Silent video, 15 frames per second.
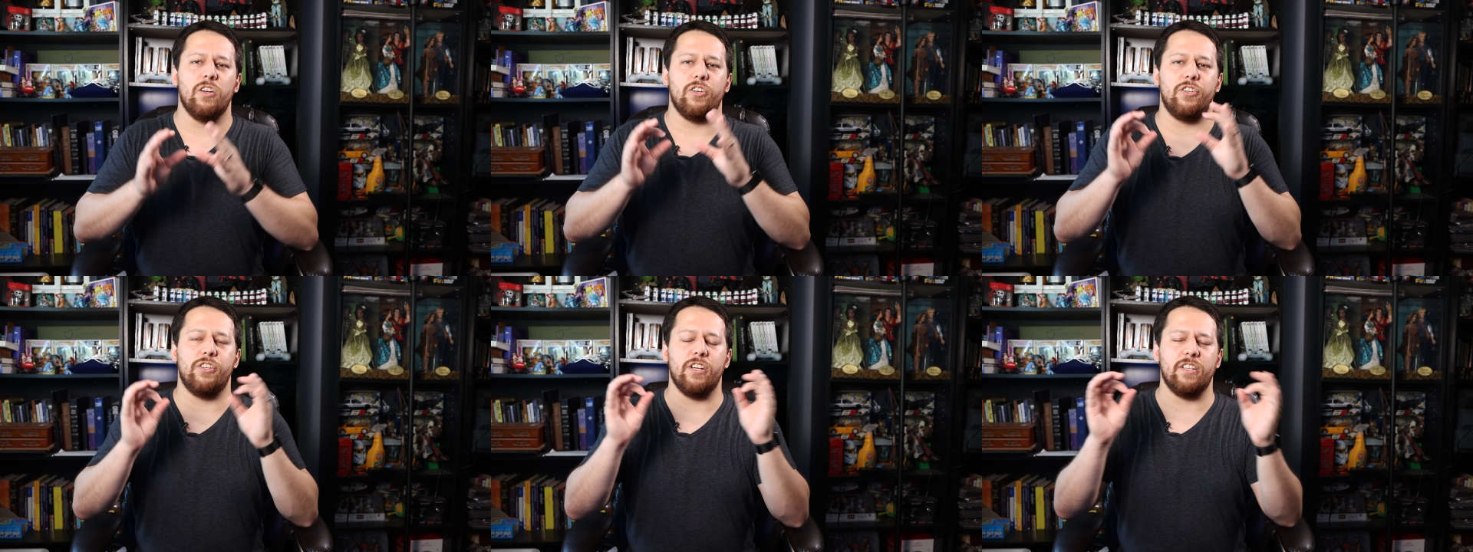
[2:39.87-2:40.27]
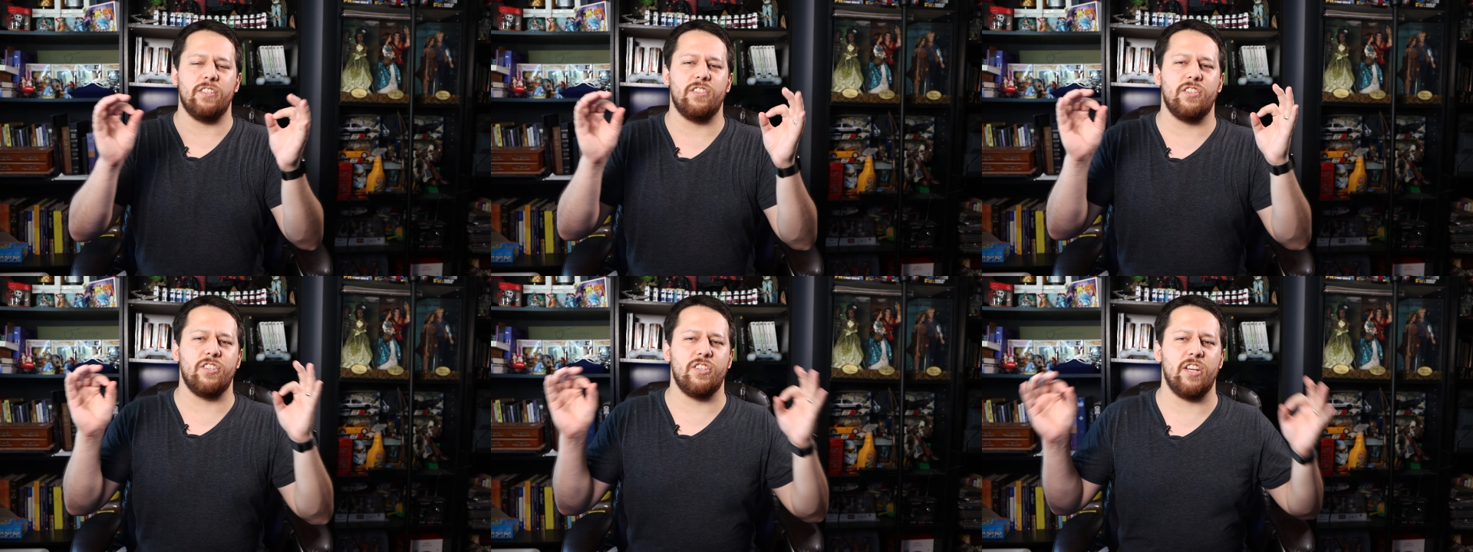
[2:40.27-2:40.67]

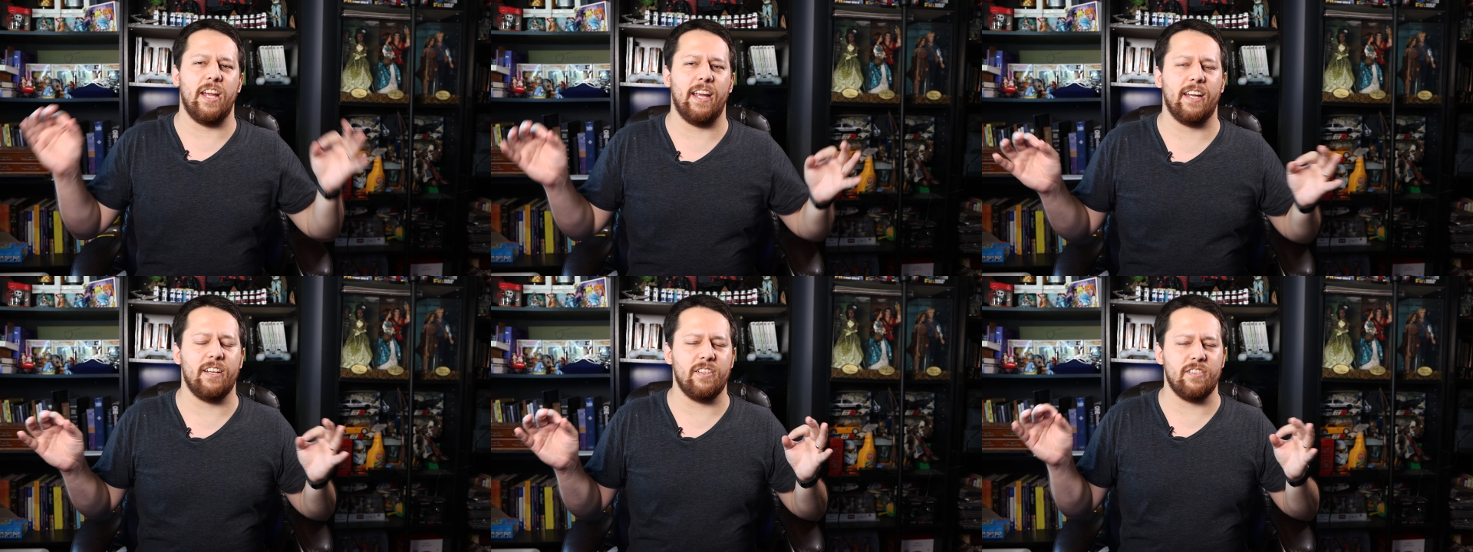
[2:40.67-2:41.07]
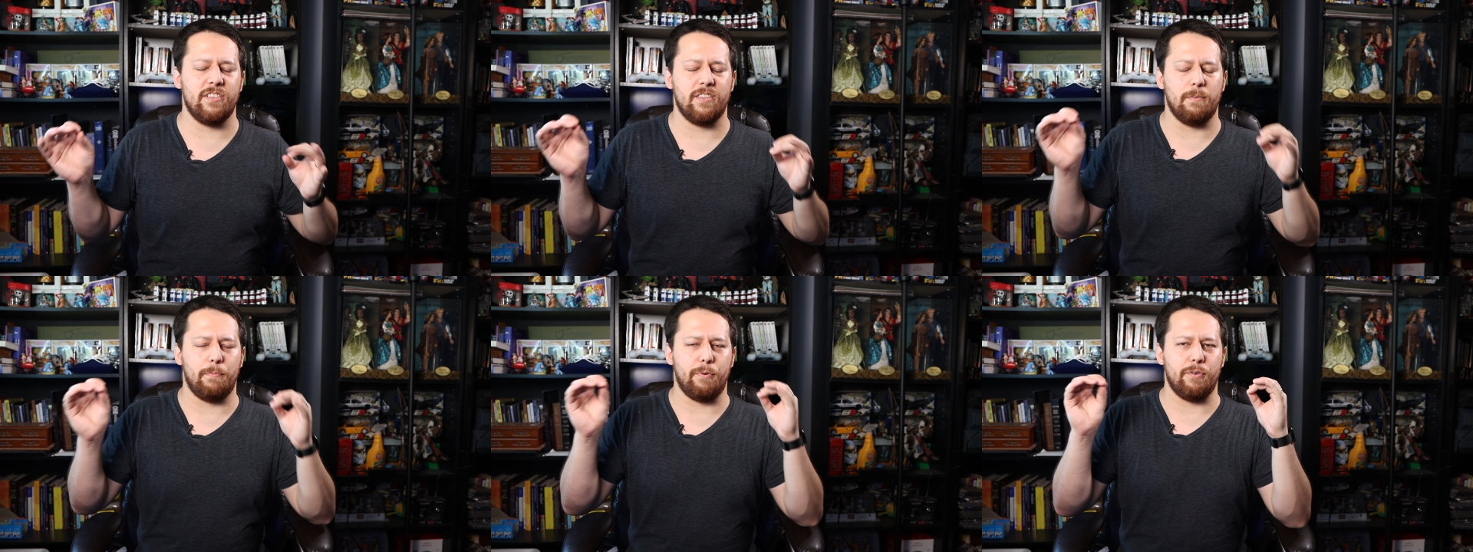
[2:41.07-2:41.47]
just
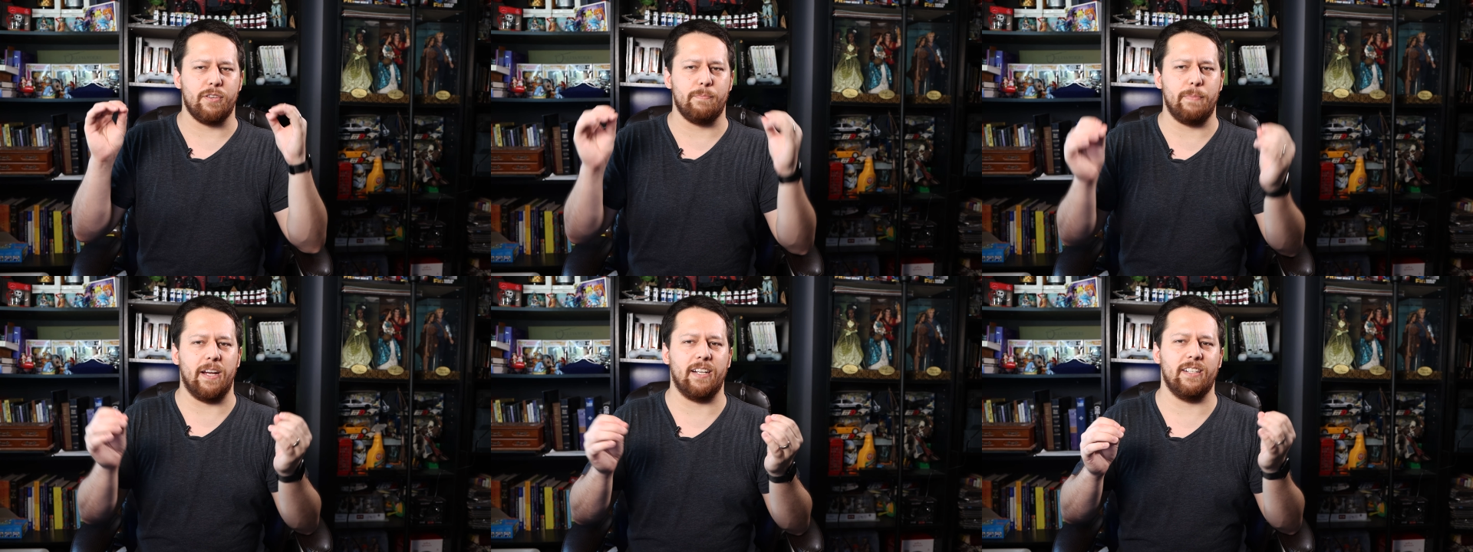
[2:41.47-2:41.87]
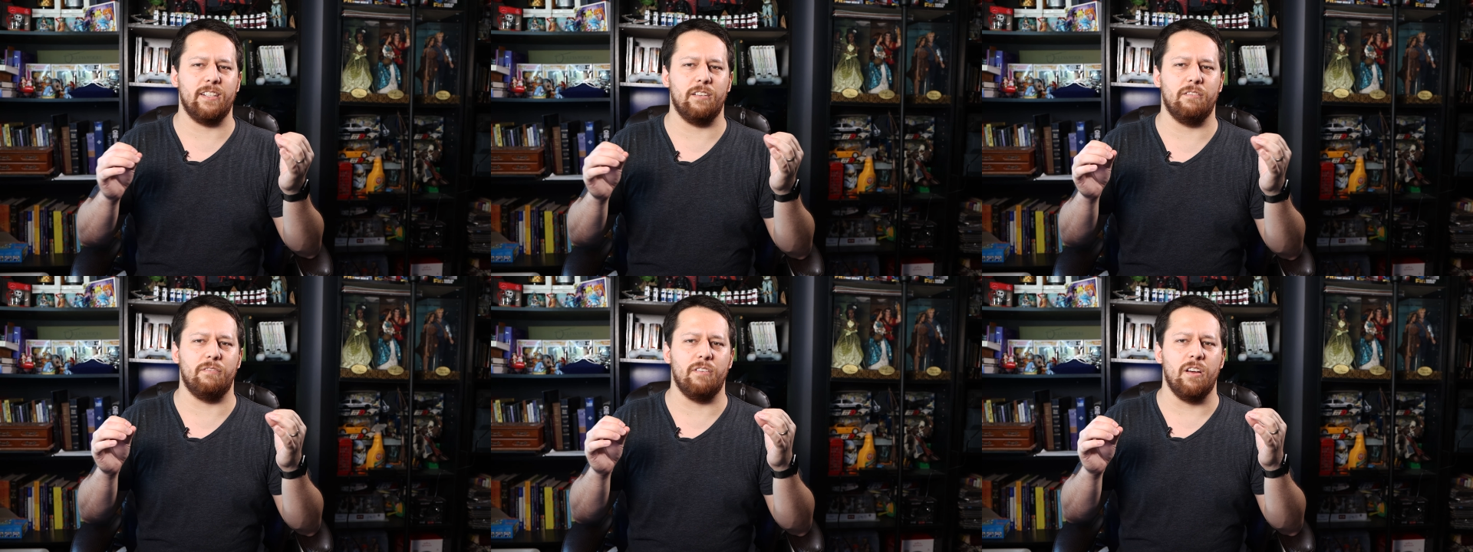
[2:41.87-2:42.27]
changed the
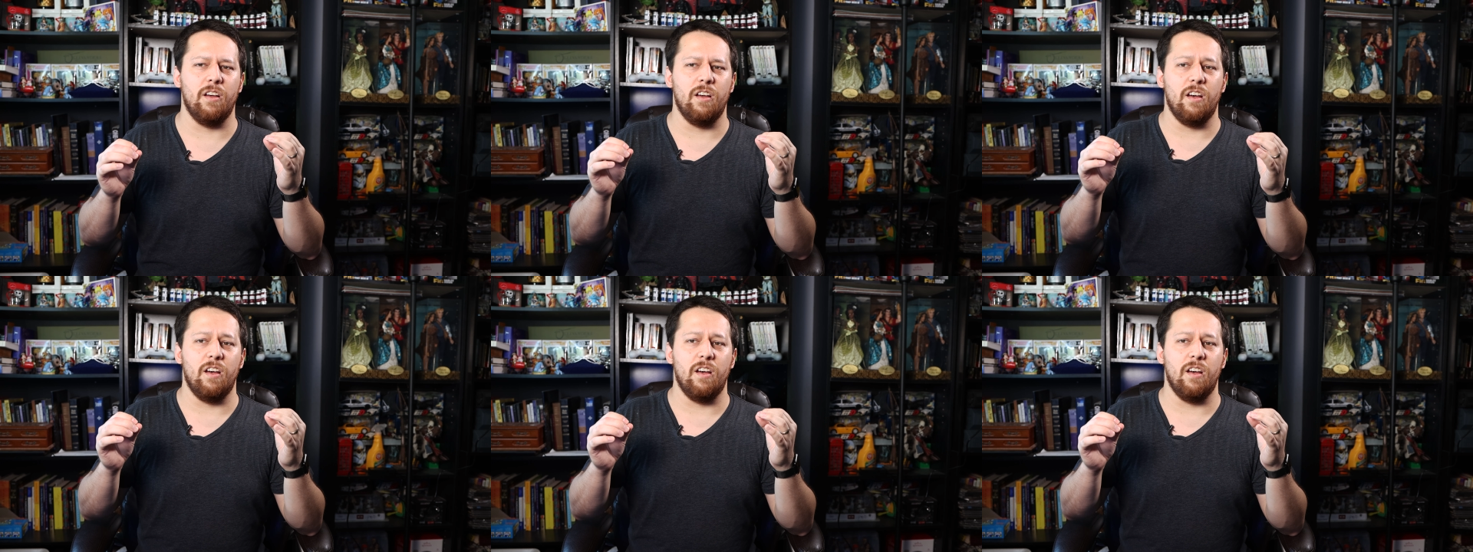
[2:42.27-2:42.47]
perspective